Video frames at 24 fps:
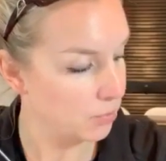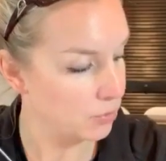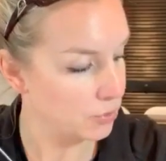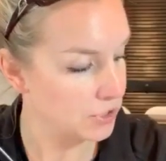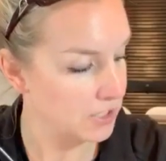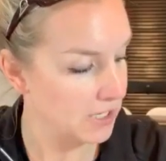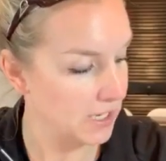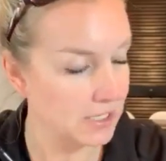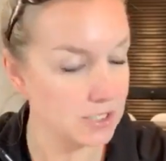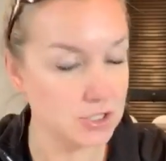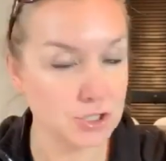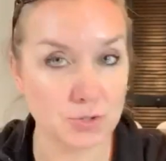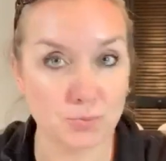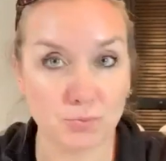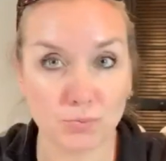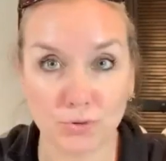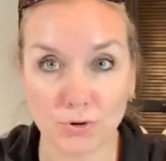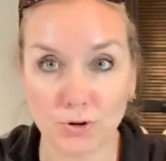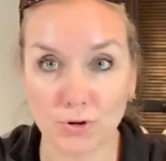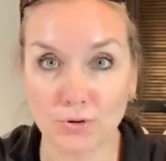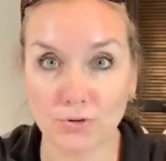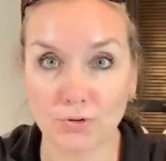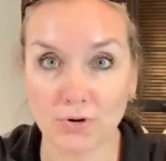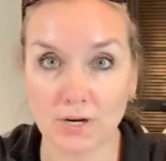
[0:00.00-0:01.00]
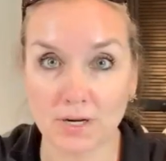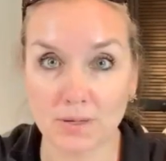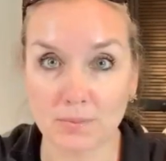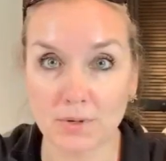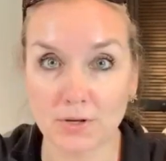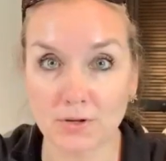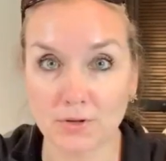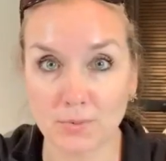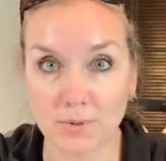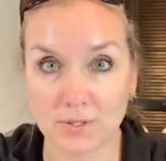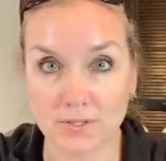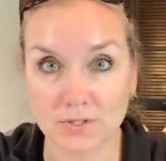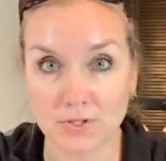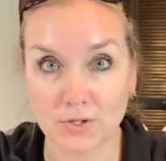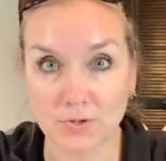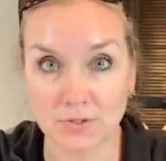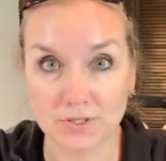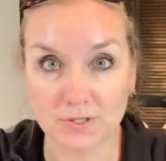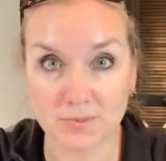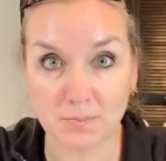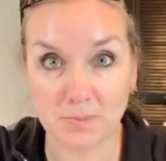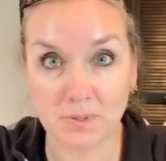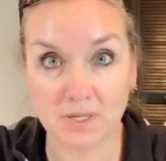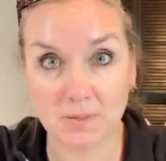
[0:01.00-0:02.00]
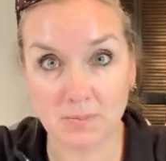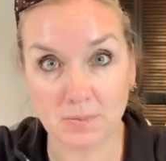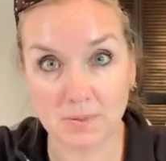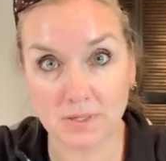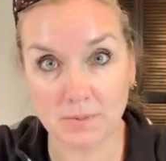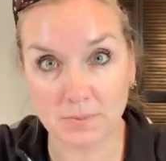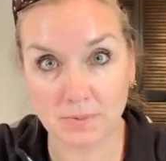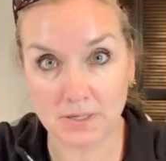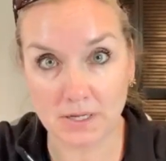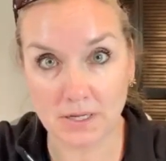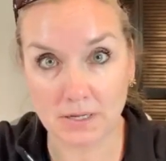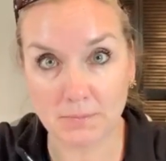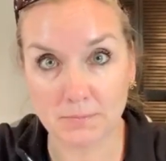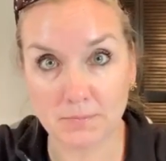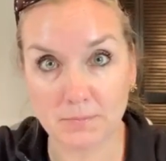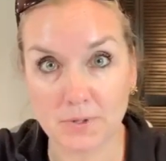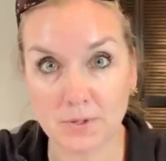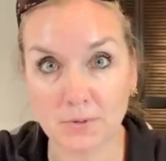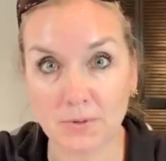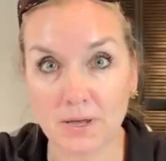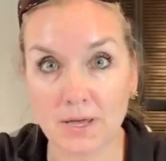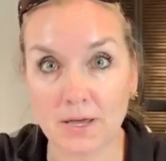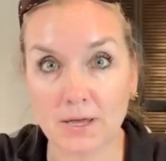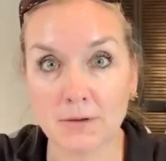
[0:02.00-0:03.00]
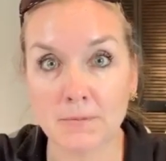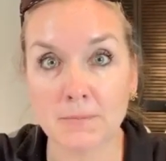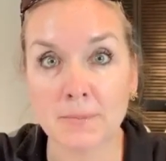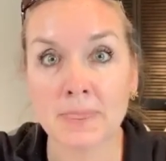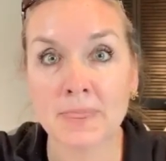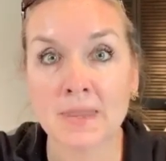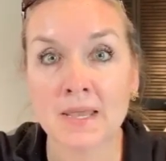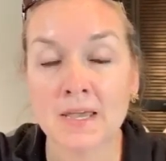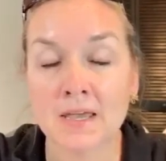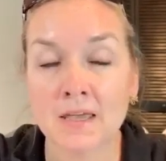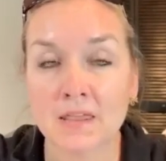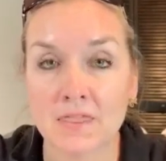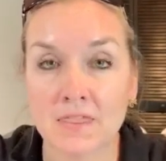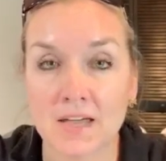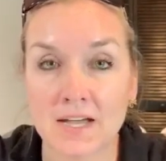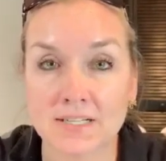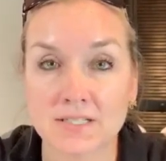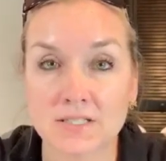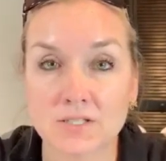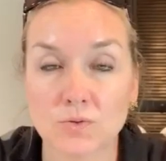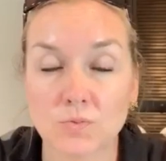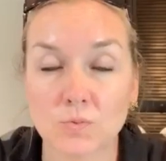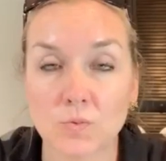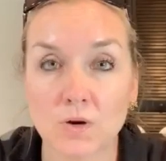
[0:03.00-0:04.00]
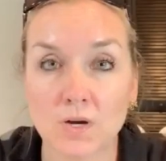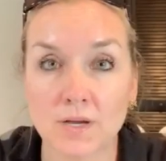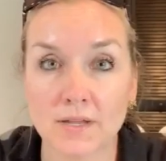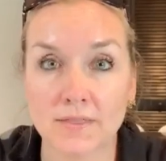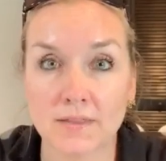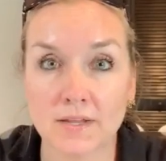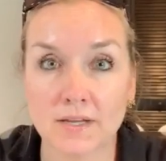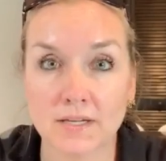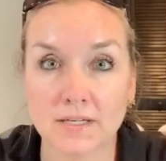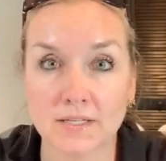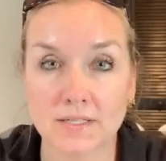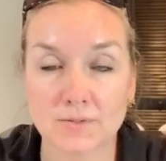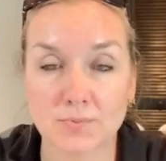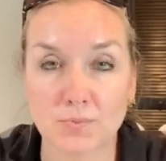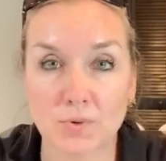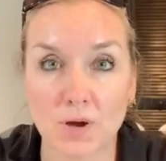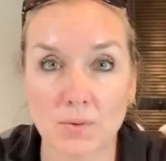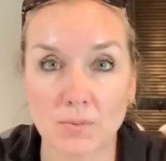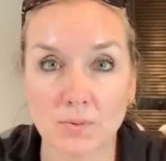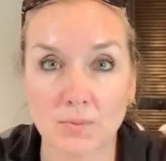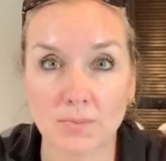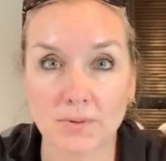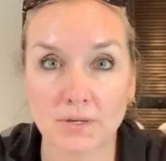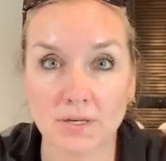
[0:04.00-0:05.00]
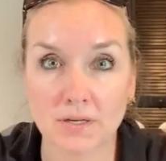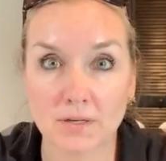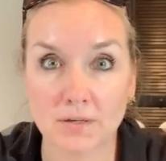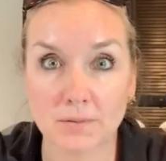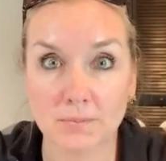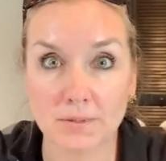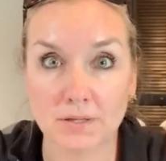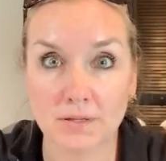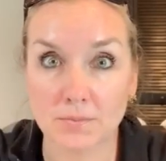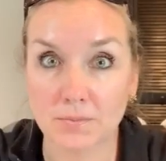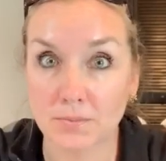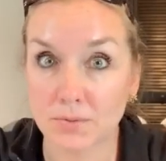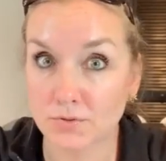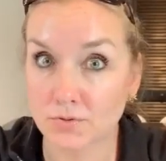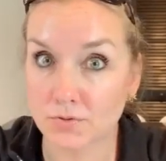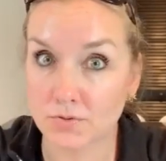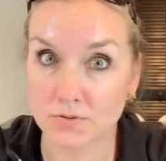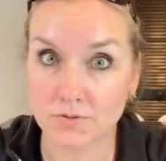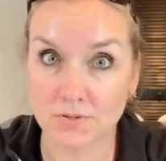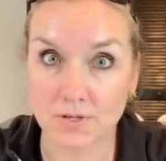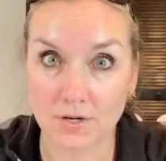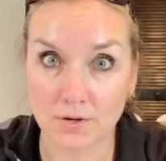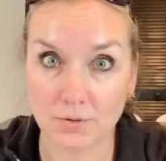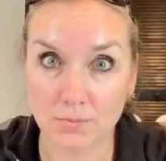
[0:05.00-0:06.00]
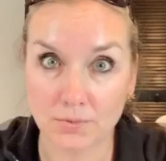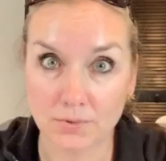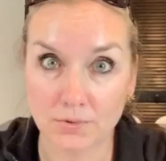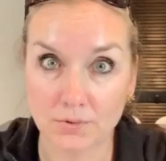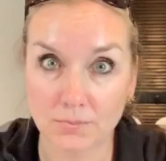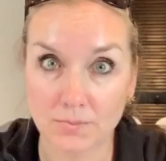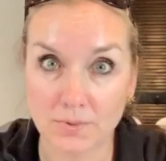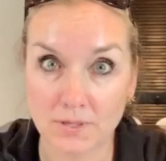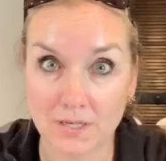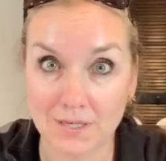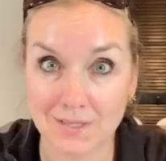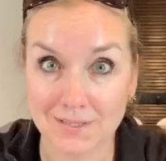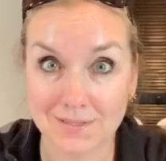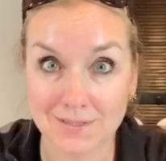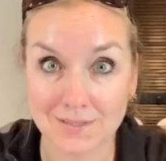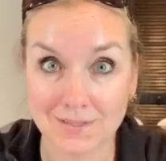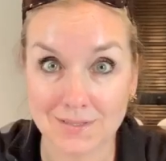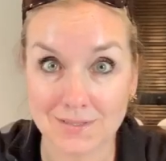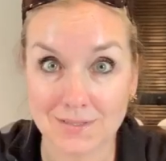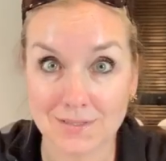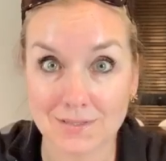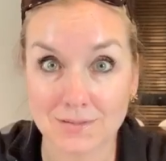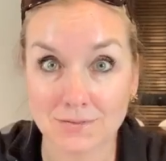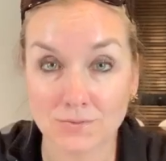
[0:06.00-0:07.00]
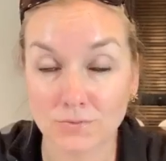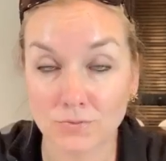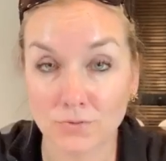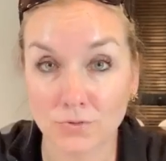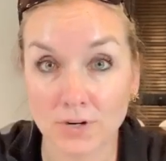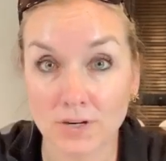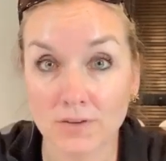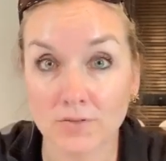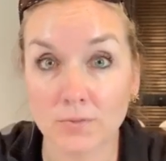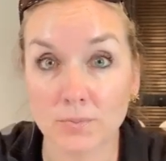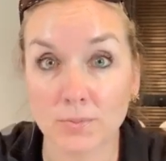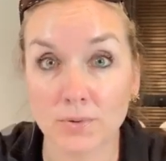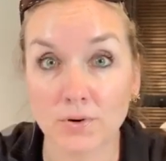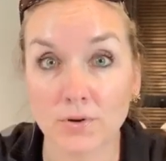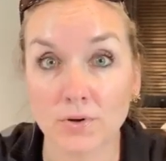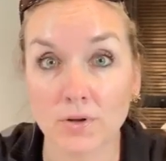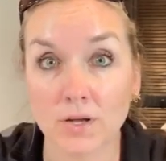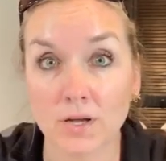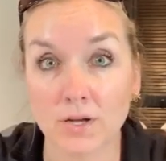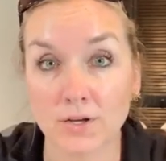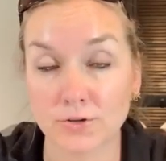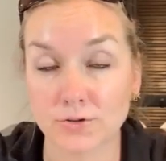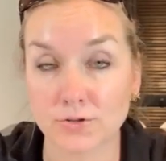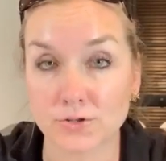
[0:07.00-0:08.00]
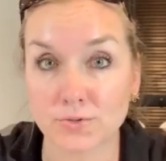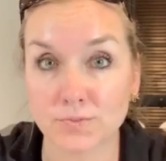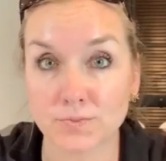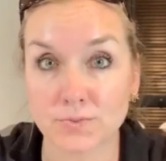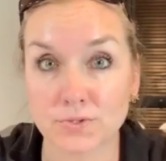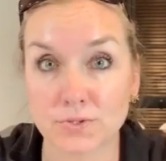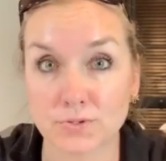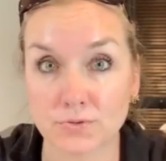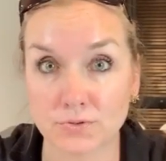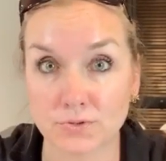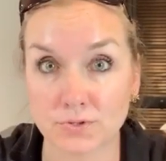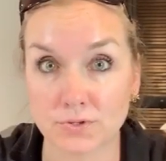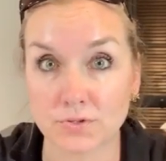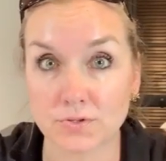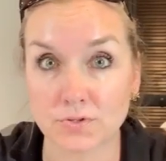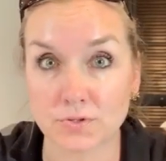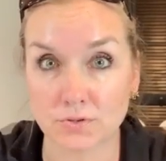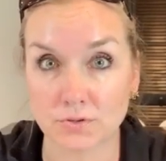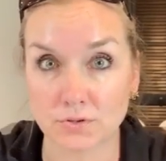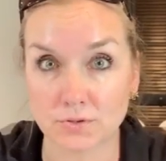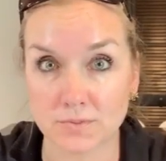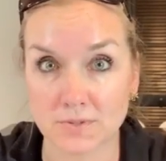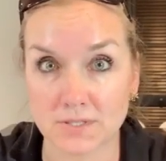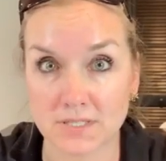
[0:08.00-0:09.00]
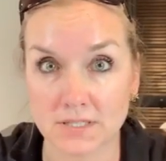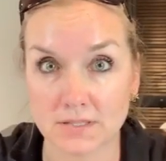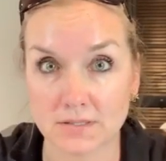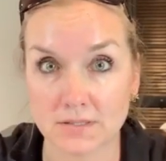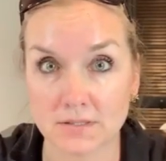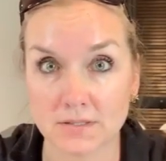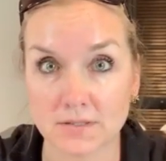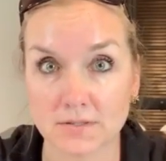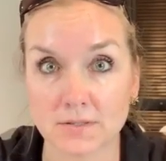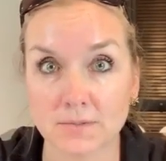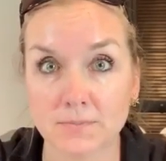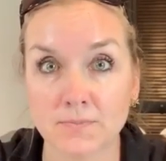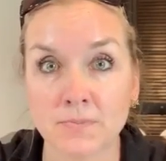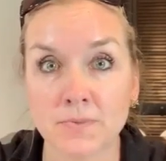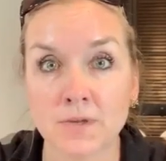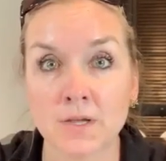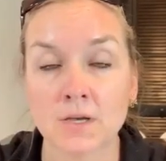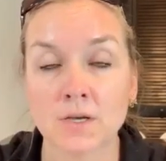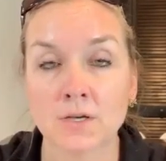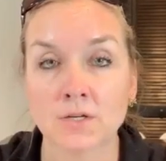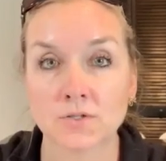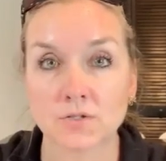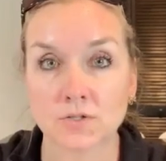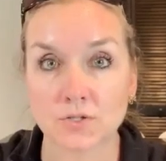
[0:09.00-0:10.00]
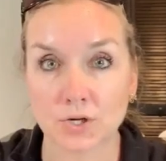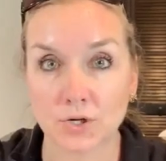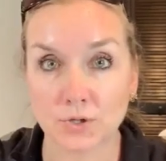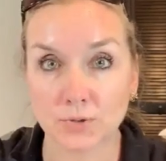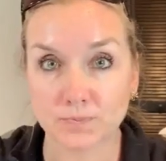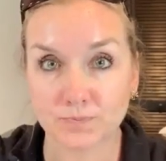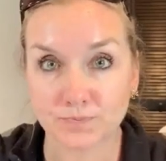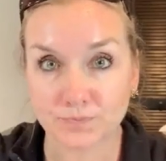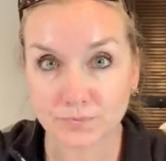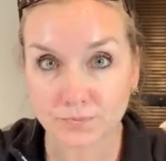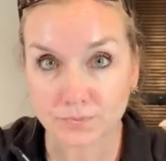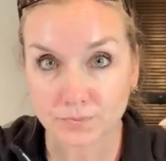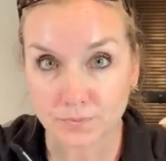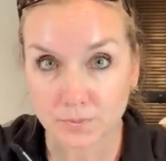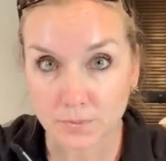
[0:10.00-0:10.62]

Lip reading: Protection Program, otherwise known as PPP, okay? That's the one that is probably going to be the most desirable because it's forgivable under some certain circumstances. So